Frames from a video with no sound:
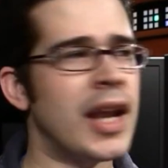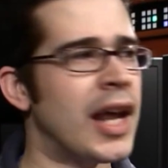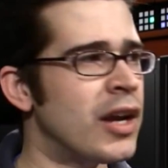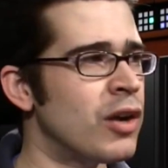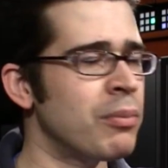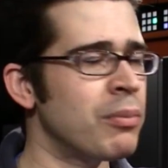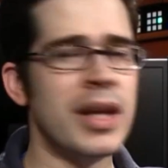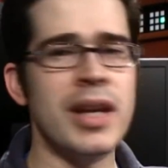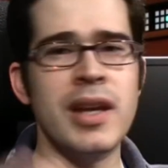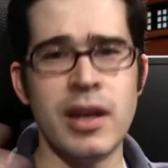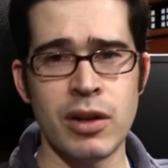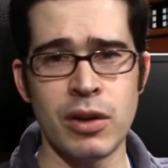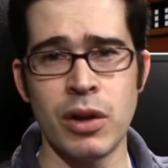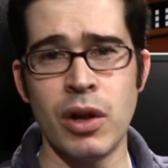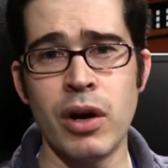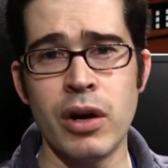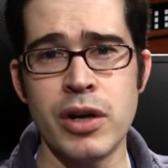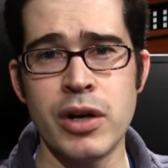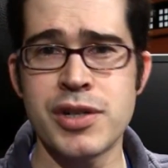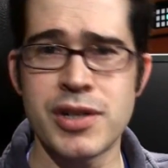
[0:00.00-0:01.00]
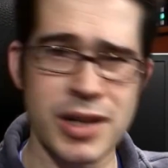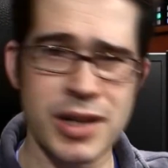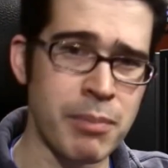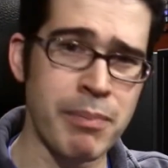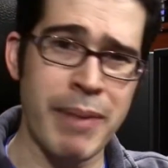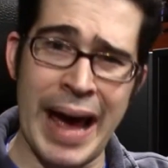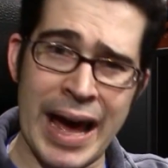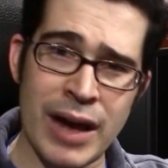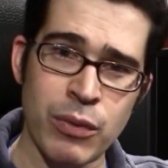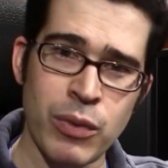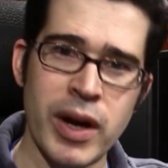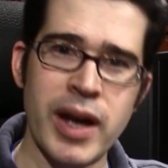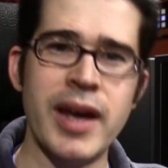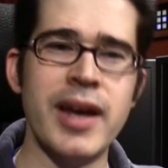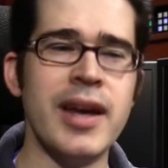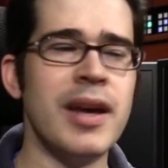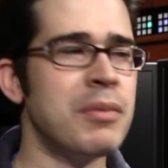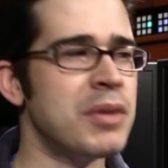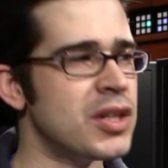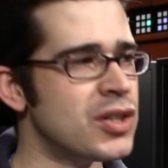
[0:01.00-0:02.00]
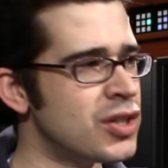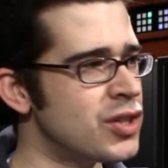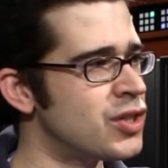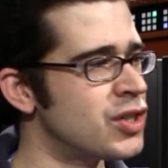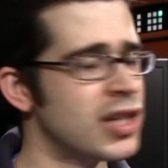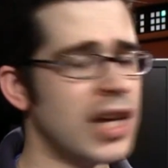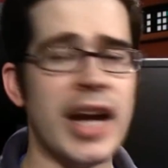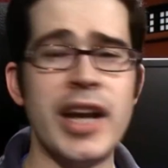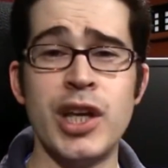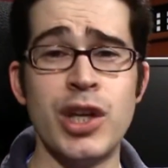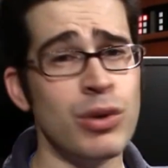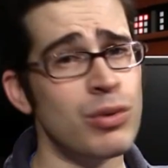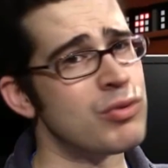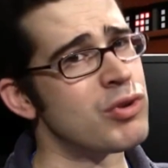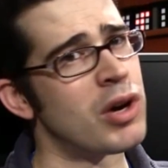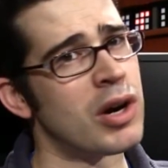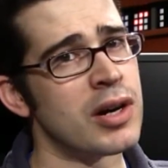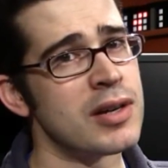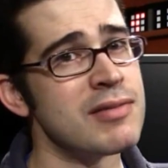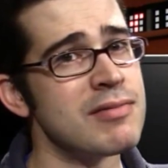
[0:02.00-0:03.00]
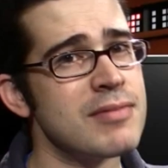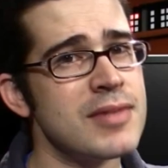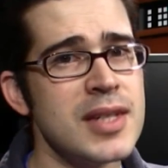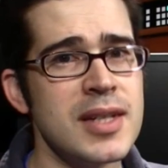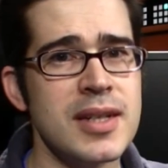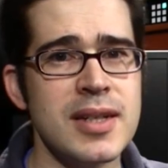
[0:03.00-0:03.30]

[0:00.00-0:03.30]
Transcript: And I don't mean enlarged in a bad way. I mean, she's just got a huge heart.